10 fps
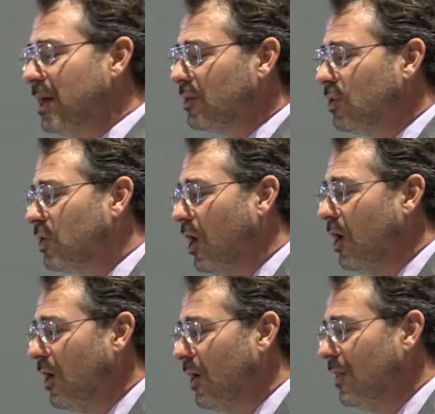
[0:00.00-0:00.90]
medical
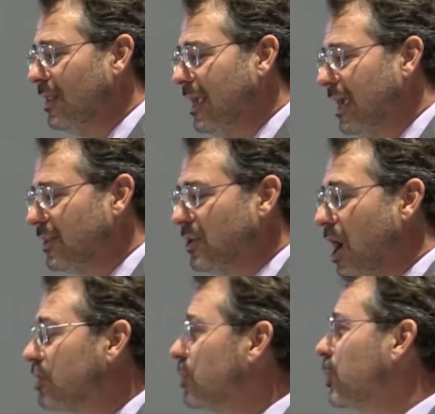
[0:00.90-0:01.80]
call, and the
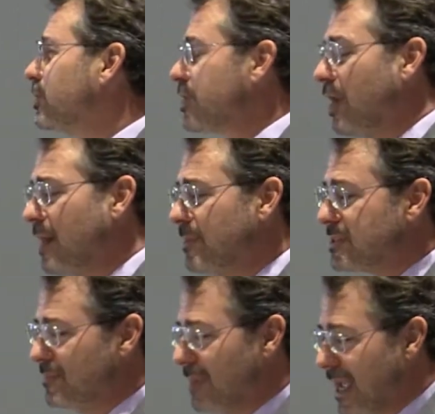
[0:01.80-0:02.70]
doctor prescribed me
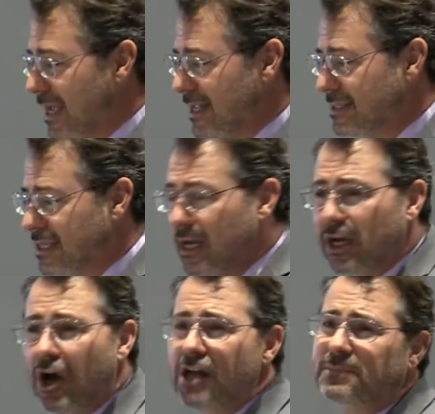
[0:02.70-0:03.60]
some
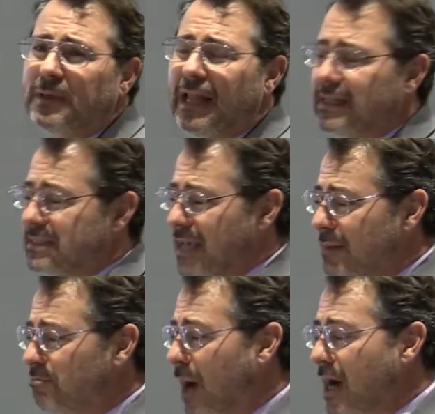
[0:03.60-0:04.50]
meds, cost me like
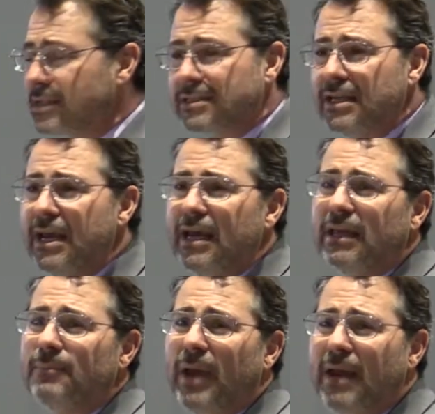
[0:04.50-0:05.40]
10 bucks,
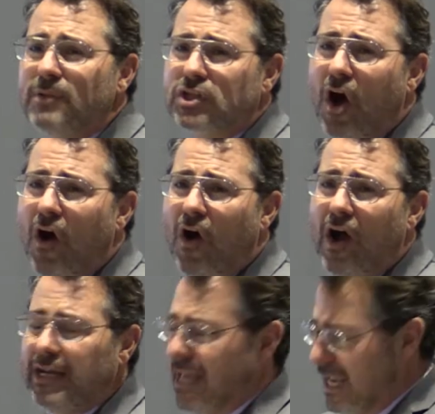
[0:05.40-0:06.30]
and the pain was
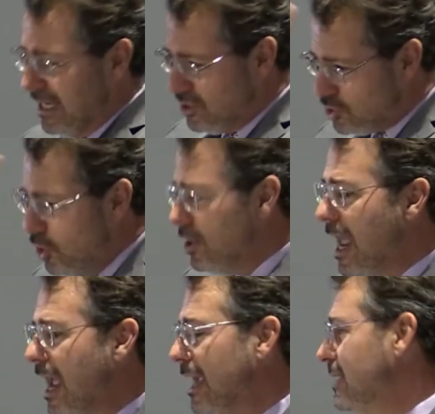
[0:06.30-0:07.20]
gone in two
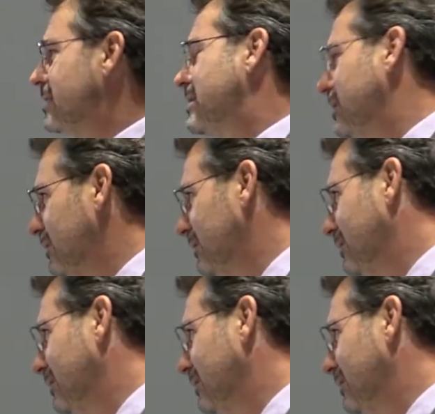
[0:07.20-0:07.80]
days.